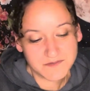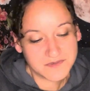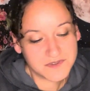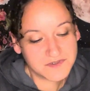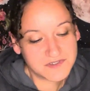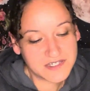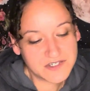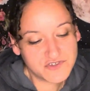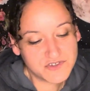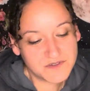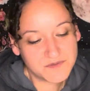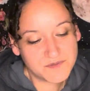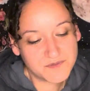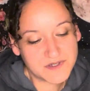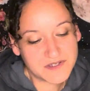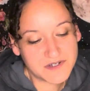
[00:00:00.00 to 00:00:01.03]
You daydream
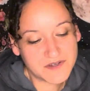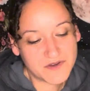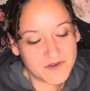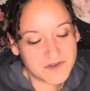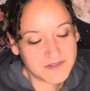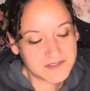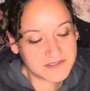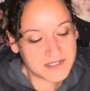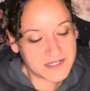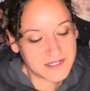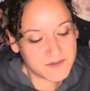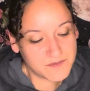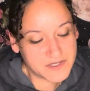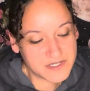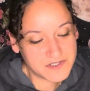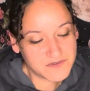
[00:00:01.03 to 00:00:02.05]
about it all the time.
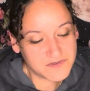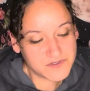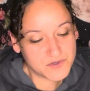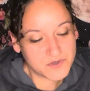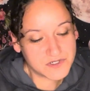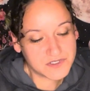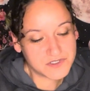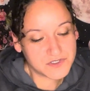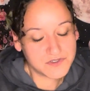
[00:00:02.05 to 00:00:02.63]
Page of Swords.